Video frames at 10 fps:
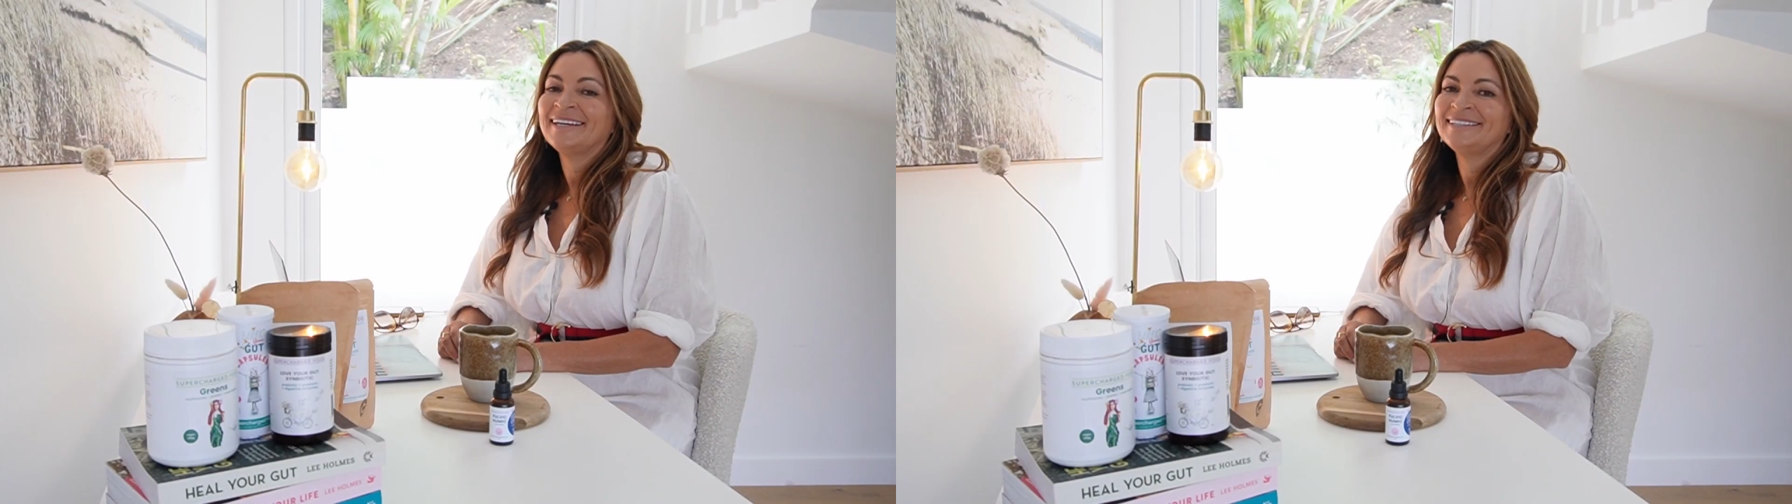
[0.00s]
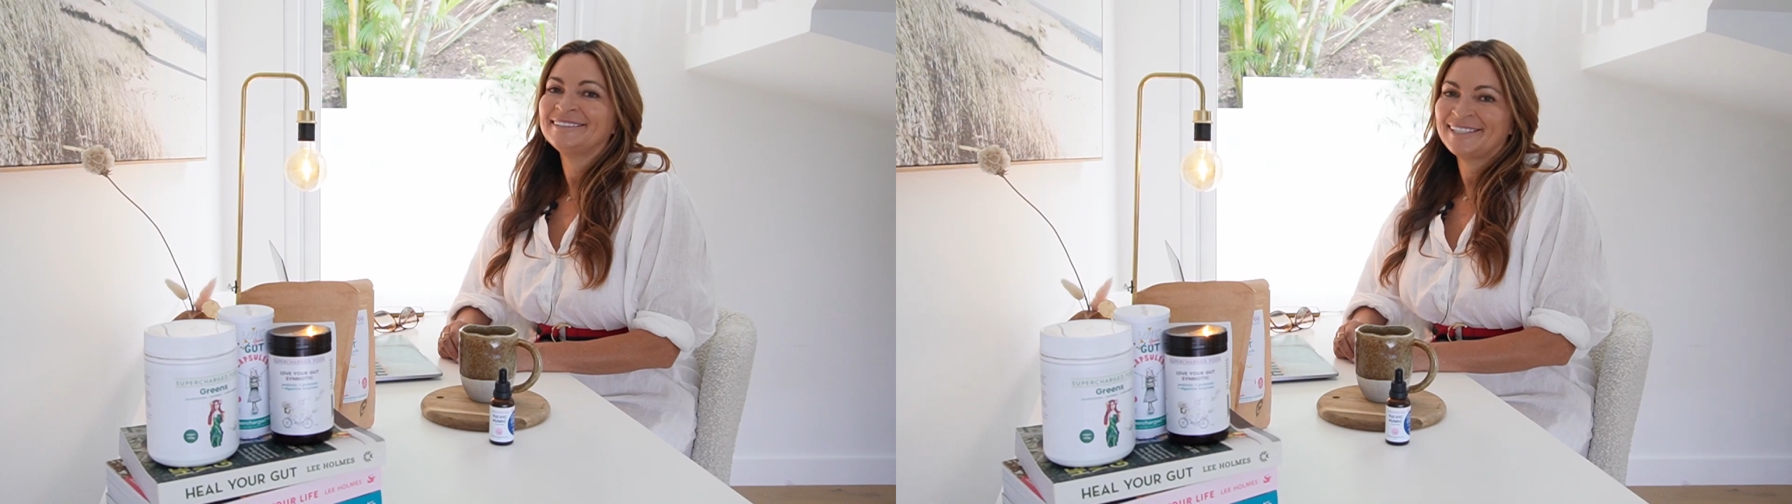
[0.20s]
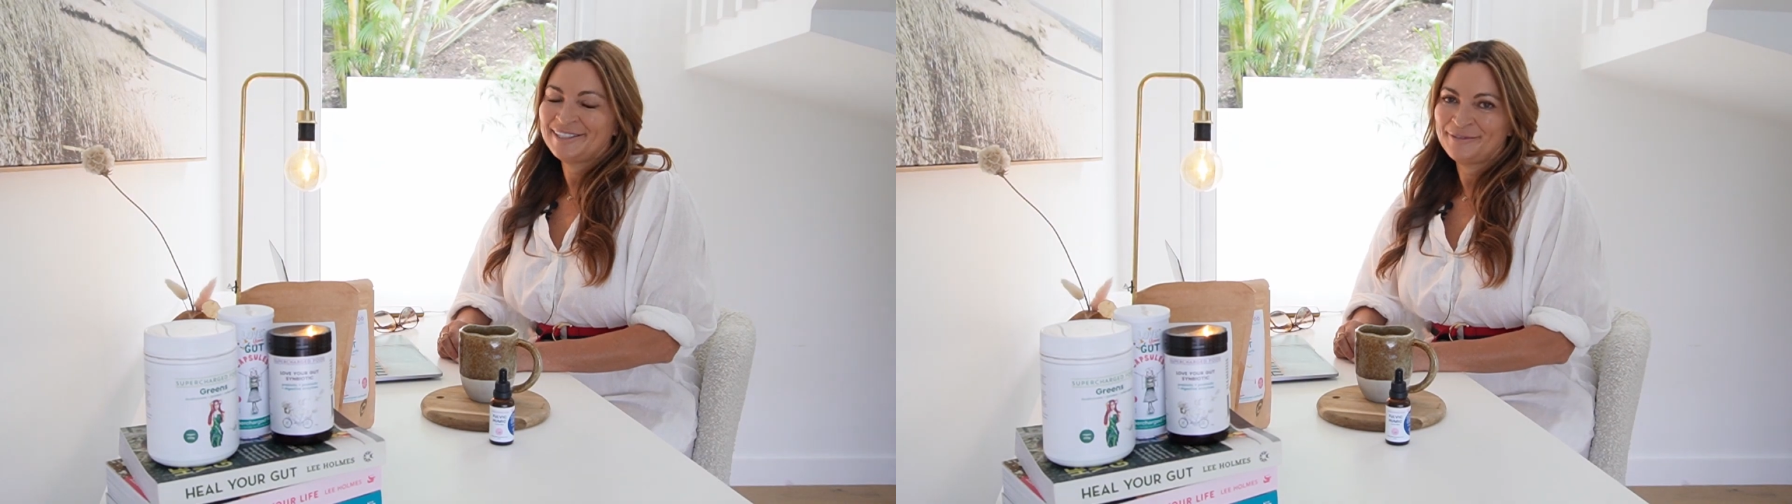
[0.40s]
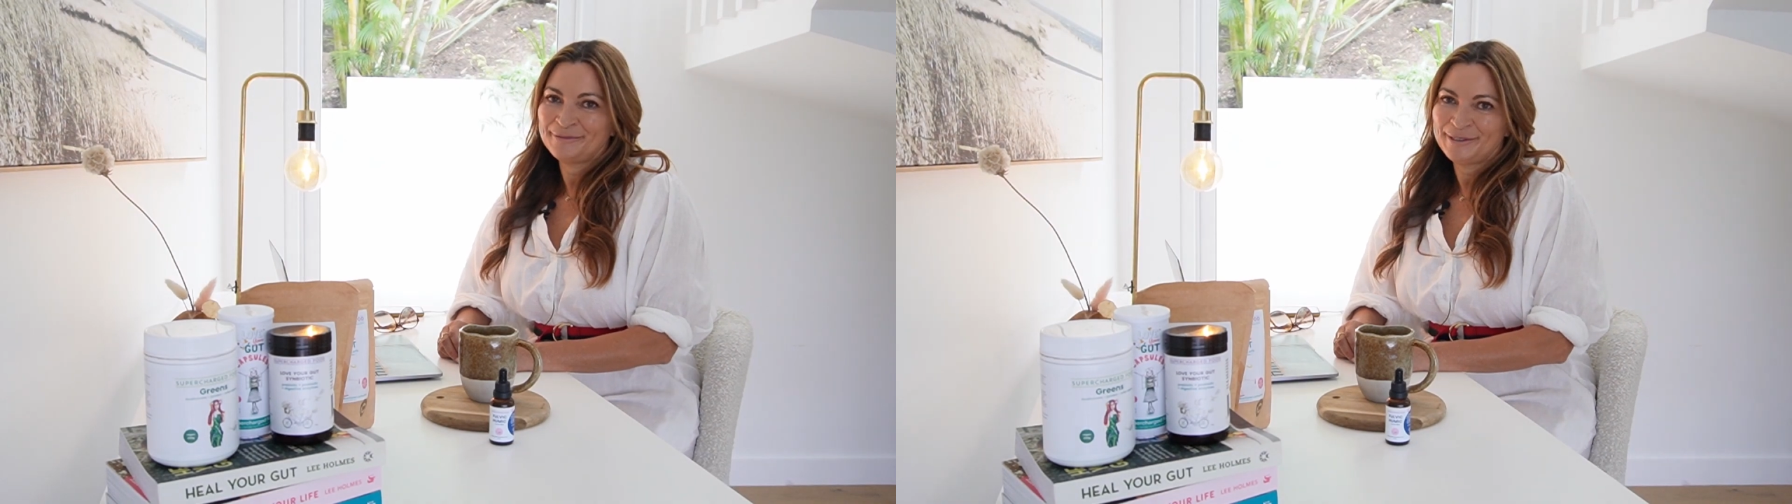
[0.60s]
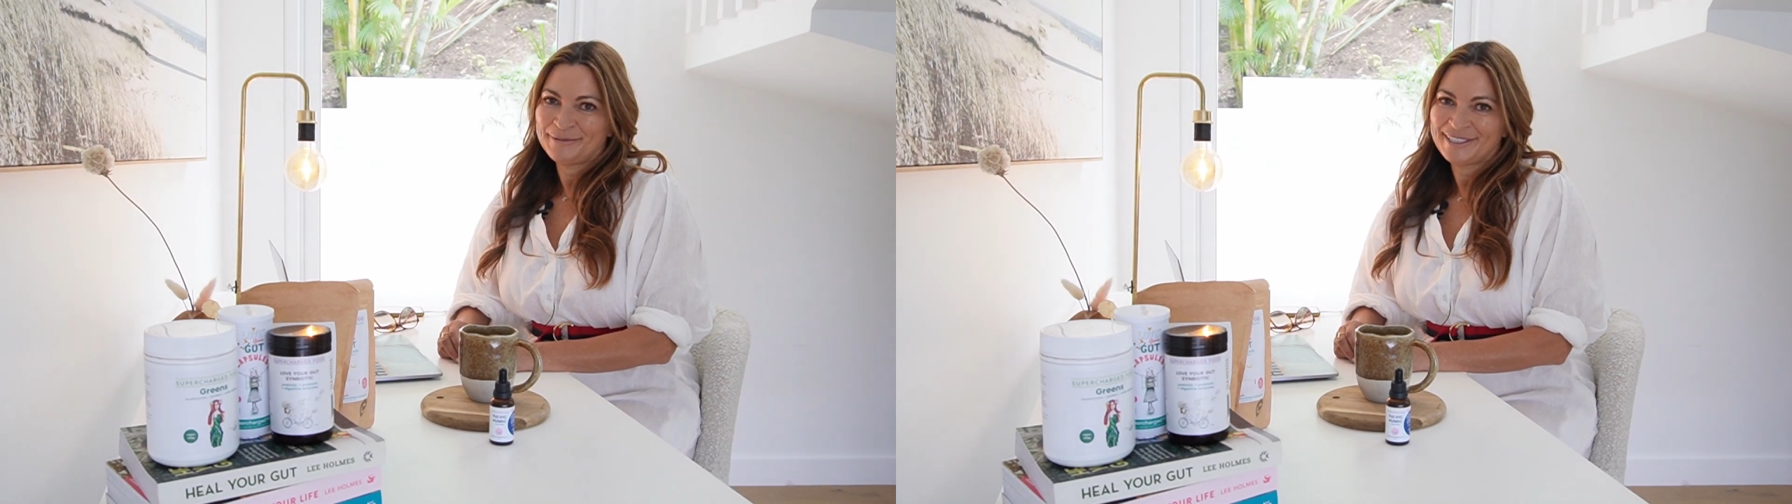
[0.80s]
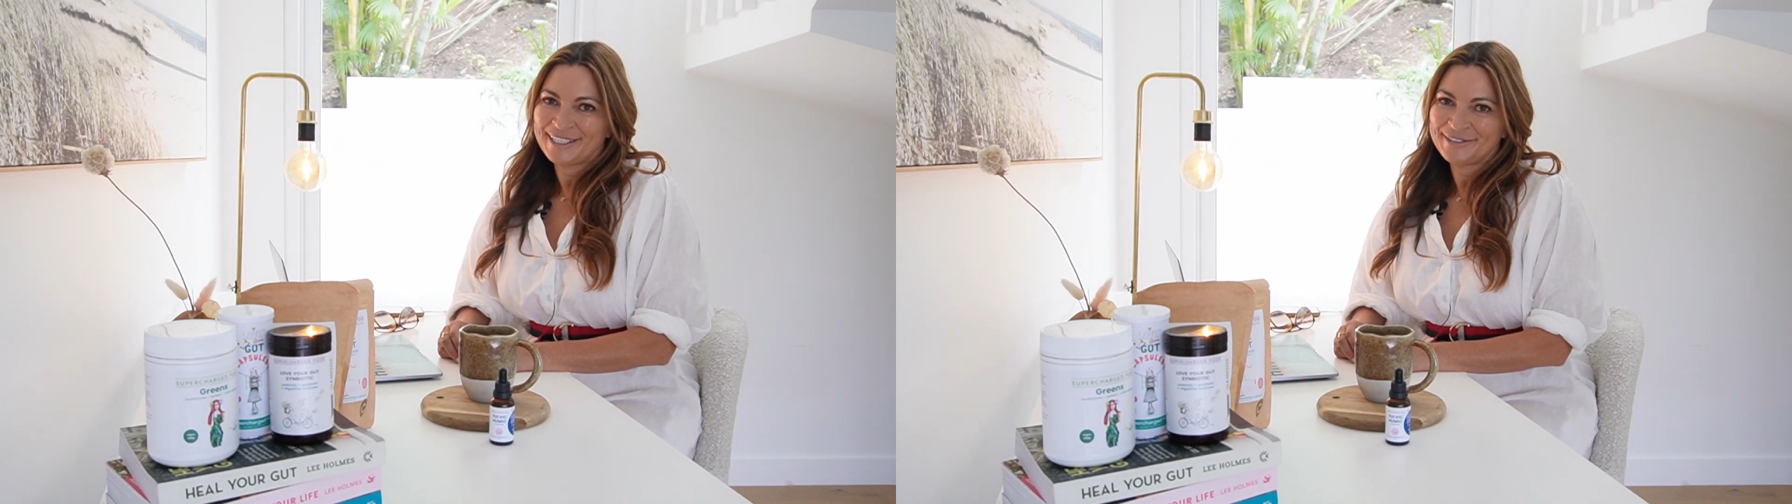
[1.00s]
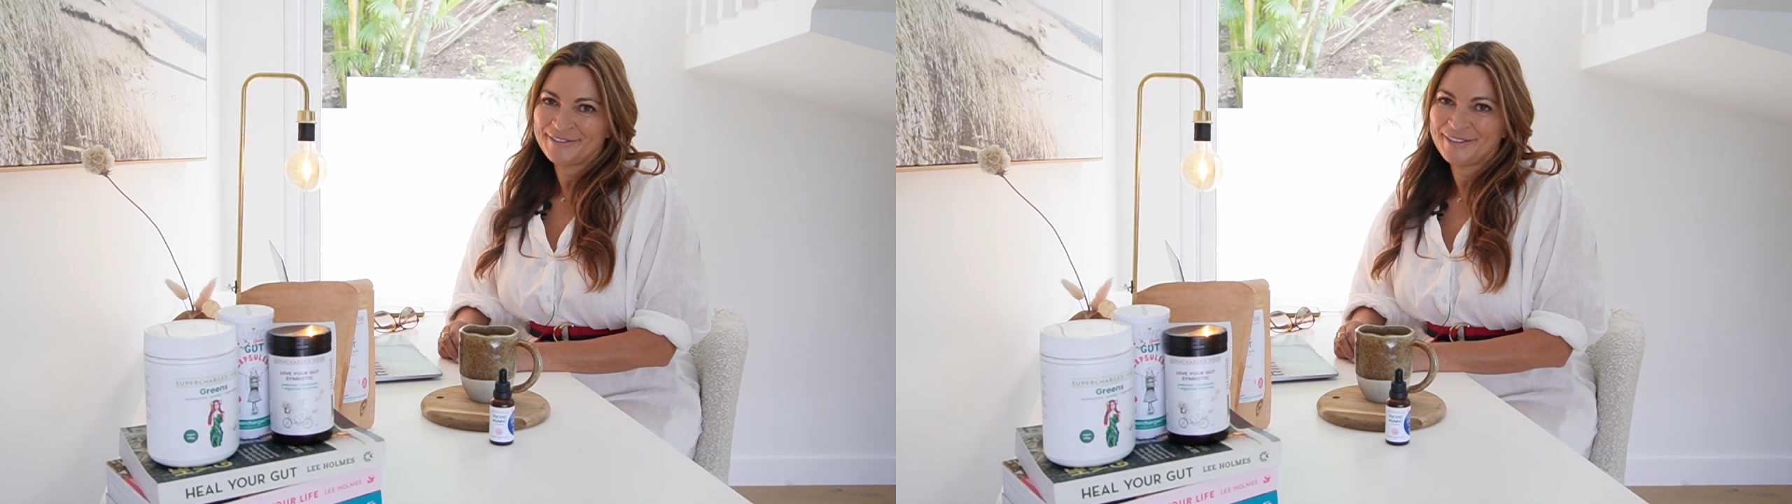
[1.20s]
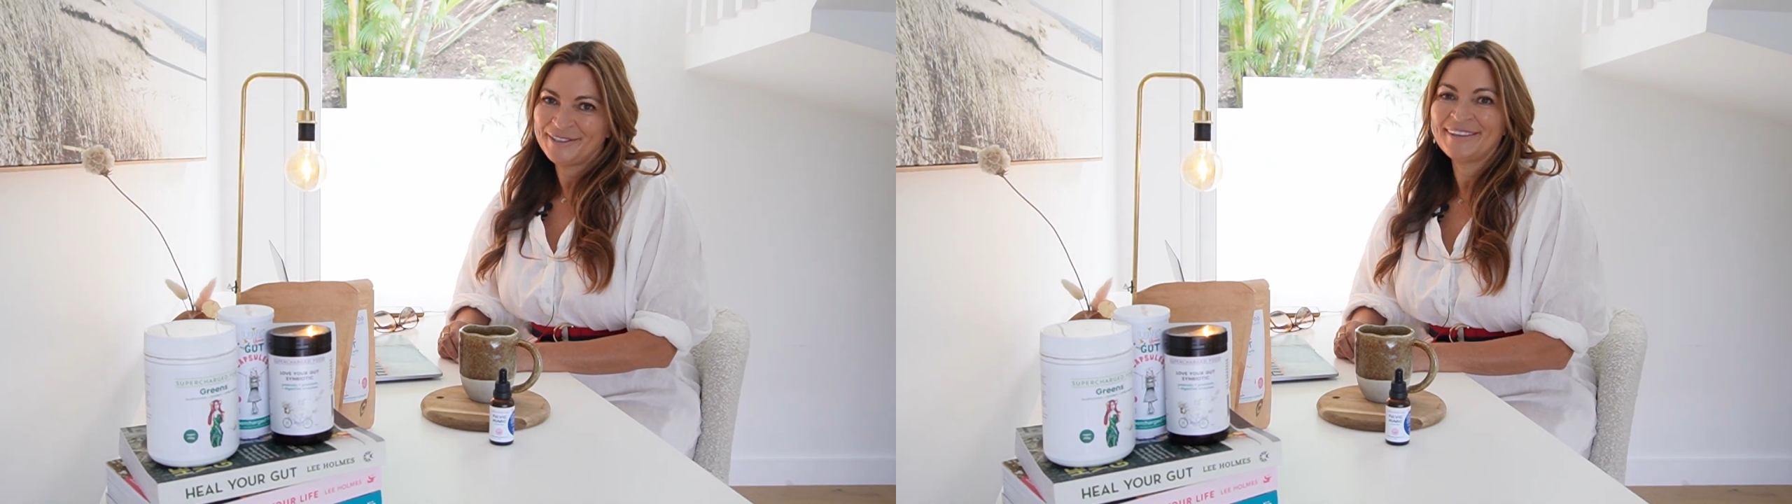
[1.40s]
It's Lee from Supercharged
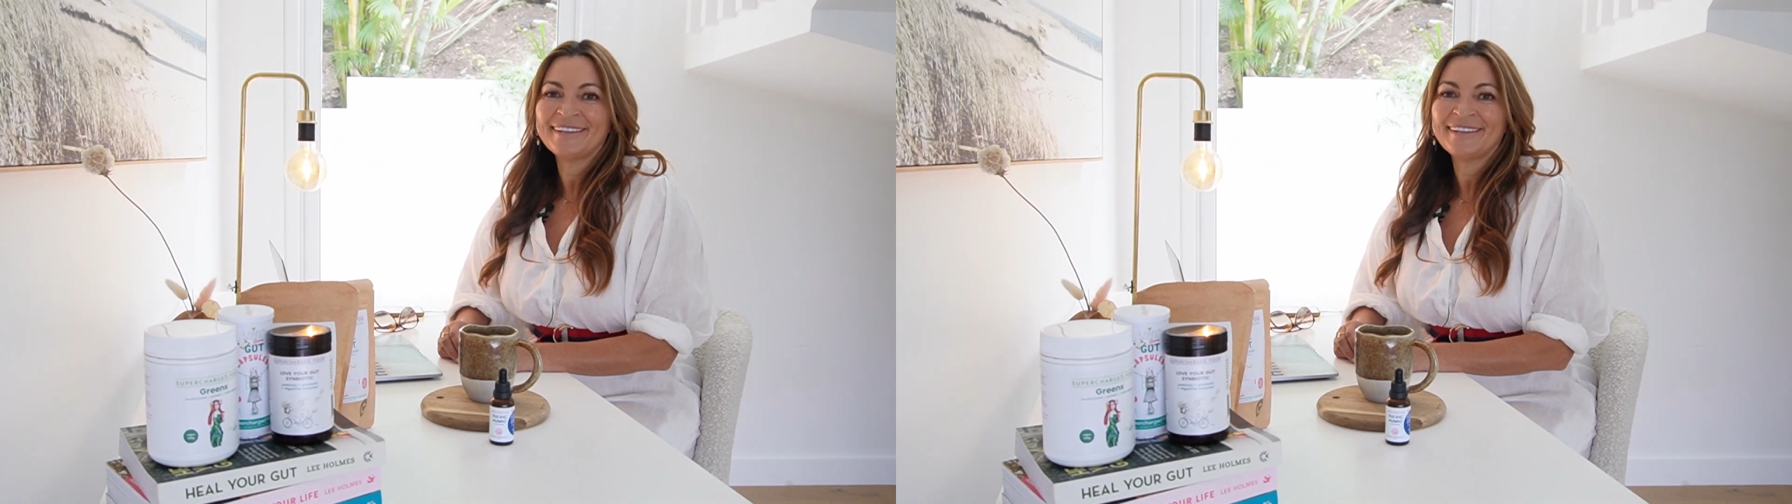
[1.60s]
Food.